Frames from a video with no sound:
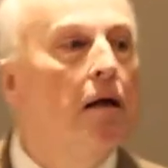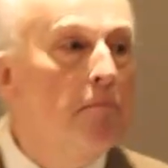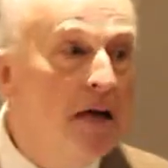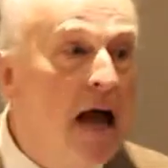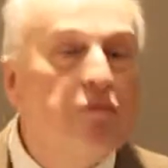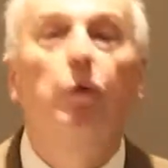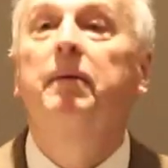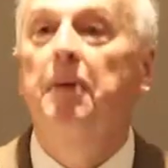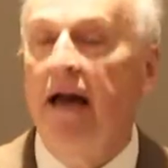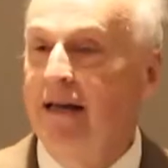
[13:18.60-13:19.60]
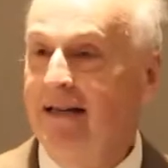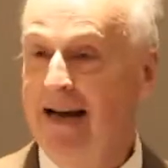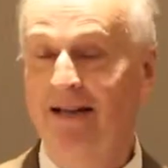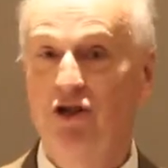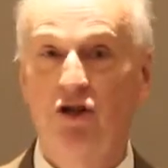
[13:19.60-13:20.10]
But have we paid
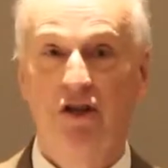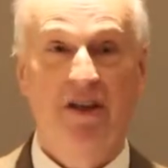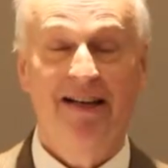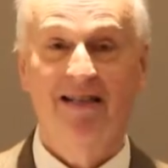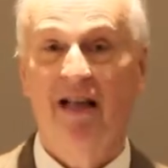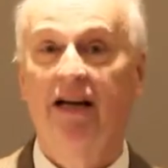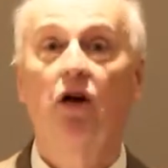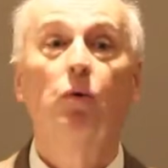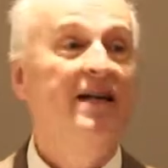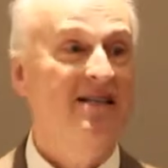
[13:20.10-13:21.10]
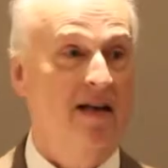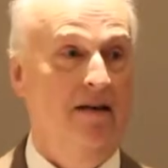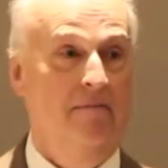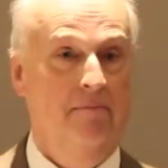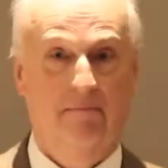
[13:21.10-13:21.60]
attention to things like ERISA?
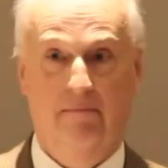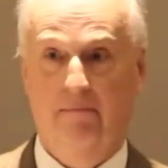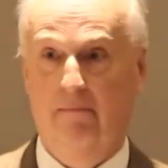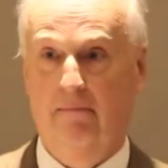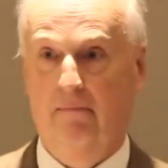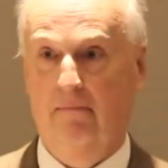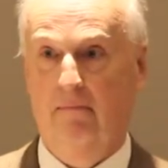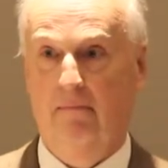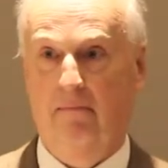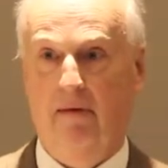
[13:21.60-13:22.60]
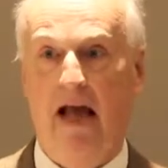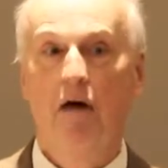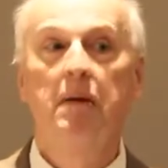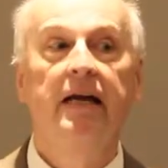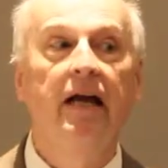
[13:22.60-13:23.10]

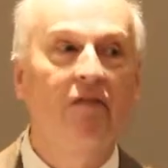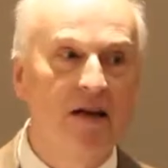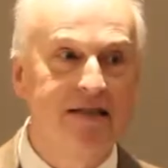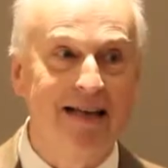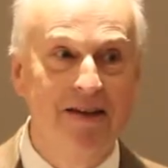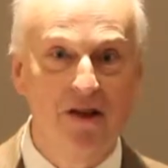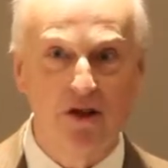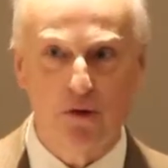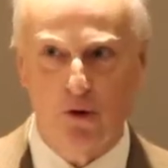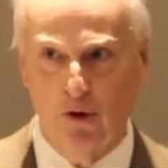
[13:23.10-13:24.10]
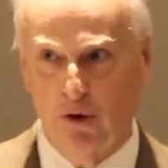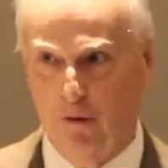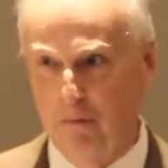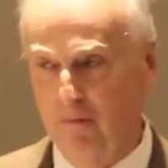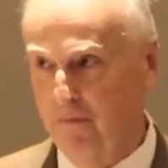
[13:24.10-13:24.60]
How many of us in this
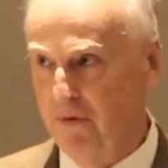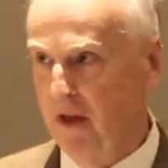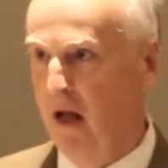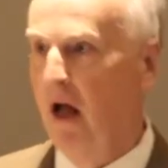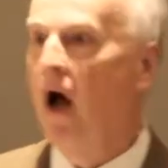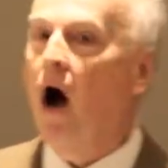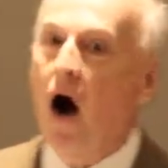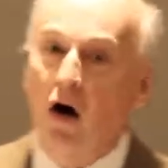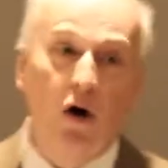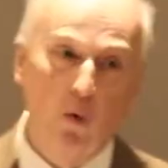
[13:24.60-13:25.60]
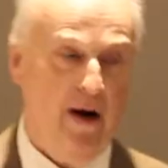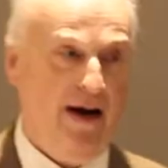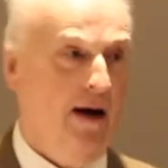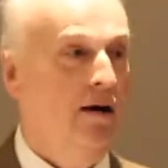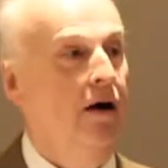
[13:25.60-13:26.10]
room are
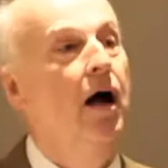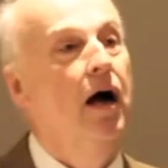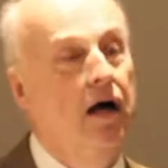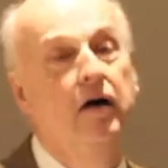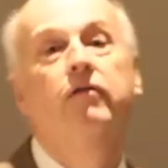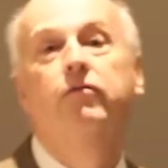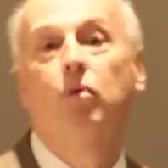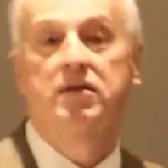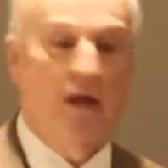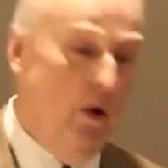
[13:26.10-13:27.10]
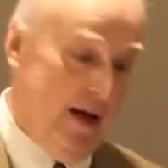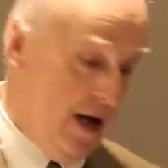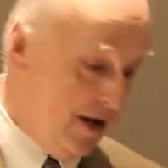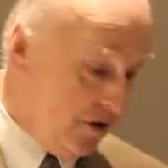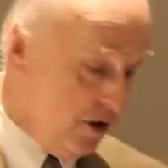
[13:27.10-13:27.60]
aware of what's going
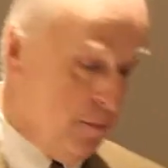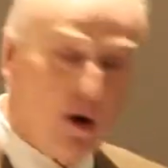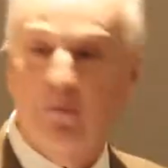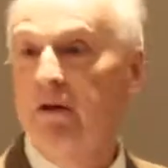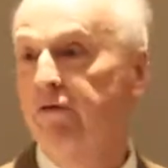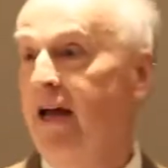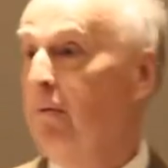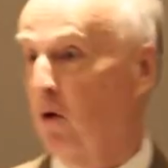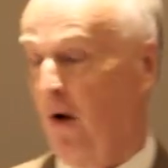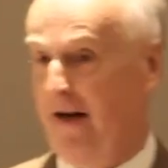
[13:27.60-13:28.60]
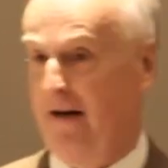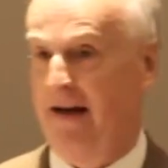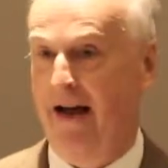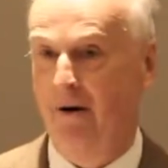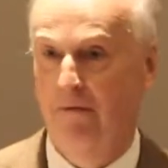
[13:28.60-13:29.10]
on at the Department of Labor right
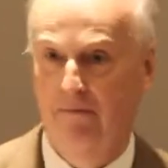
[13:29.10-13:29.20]
now,